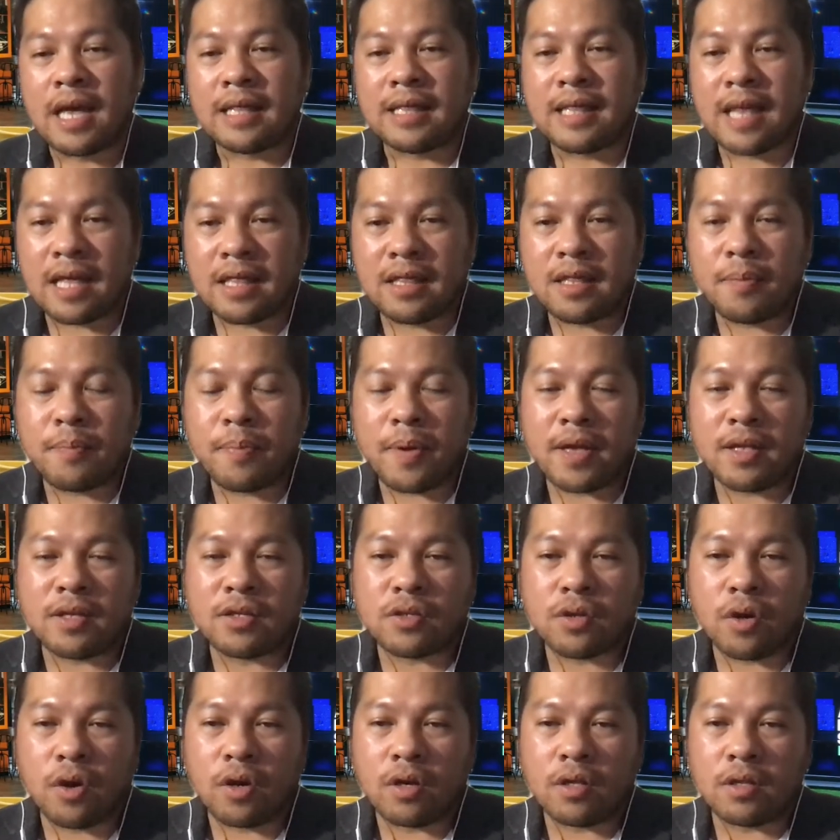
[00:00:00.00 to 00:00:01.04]
that
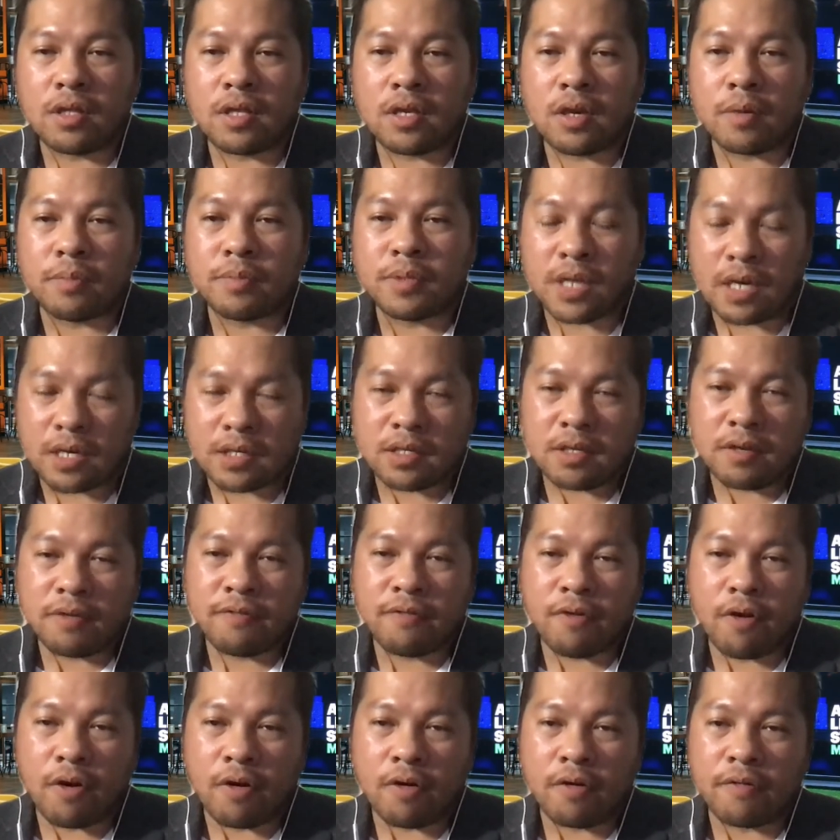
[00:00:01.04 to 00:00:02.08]
depends on the
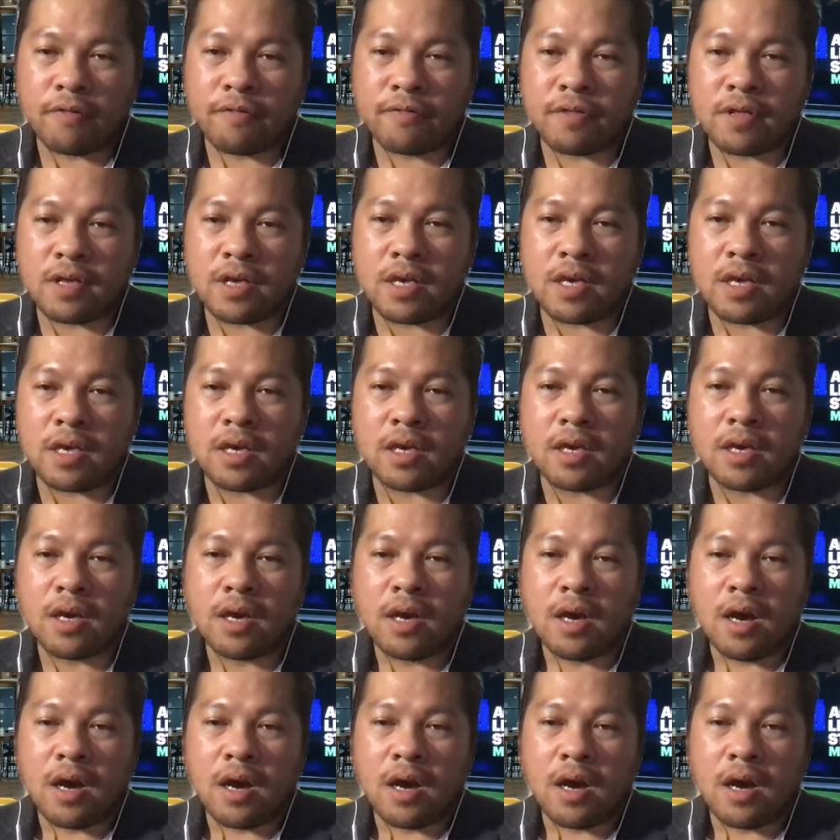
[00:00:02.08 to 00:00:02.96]
objective of the